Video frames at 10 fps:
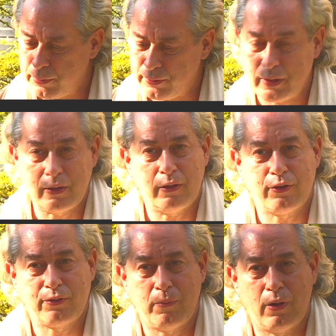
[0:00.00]
particular
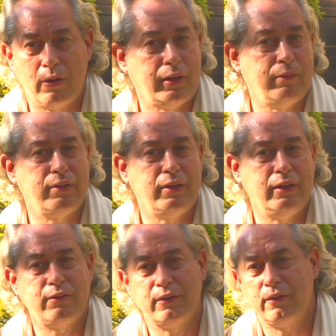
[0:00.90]
small and even
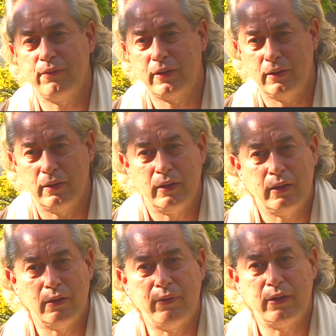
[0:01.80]
insignificant
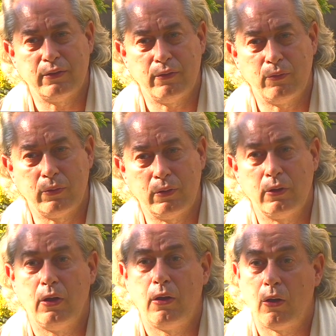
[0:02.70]
events of the world
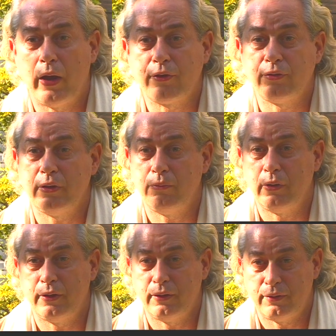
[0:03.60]
are actually
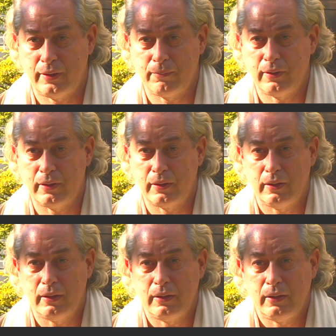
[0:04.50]
one and the same thing.
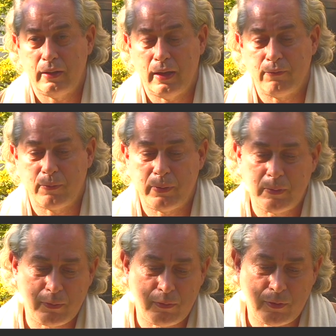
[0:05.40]
And for
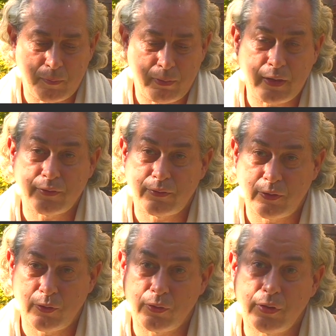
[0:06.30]
people who are practicing
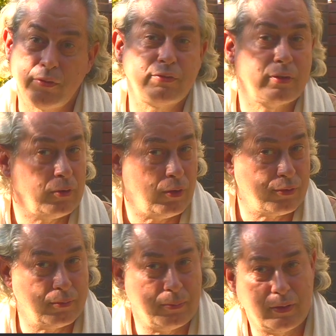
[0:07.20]
yoga, this can
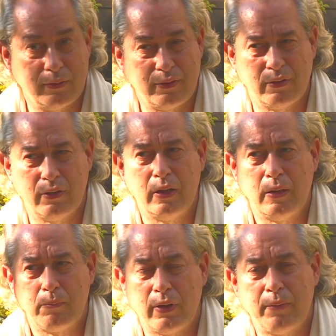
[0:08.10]
also be considered
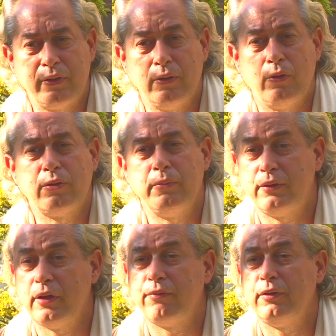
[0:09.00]
perhaps the
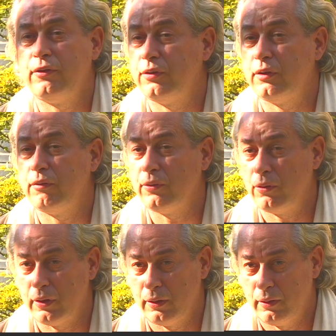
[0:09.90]
ultimate definition of
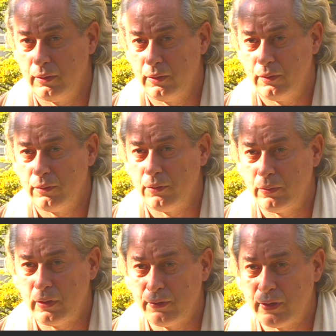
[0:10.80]
yoga, the
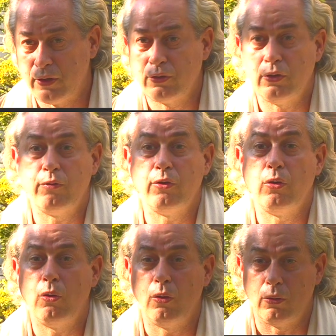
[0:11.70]
realization of the
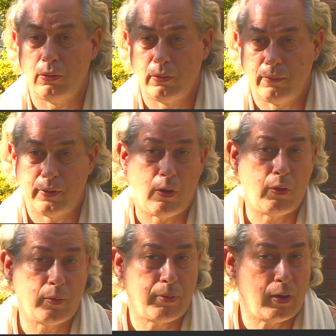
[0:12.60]
whole, that
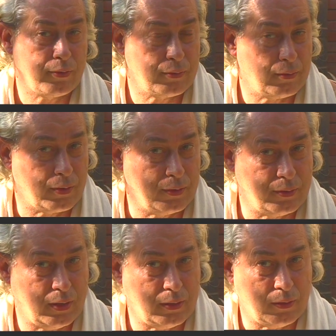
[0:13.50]
all the parts are
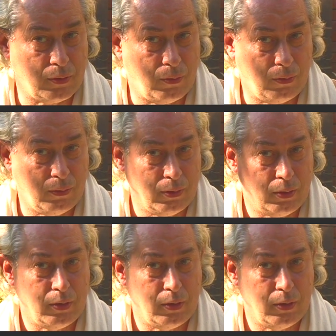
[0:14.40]
contained in the whole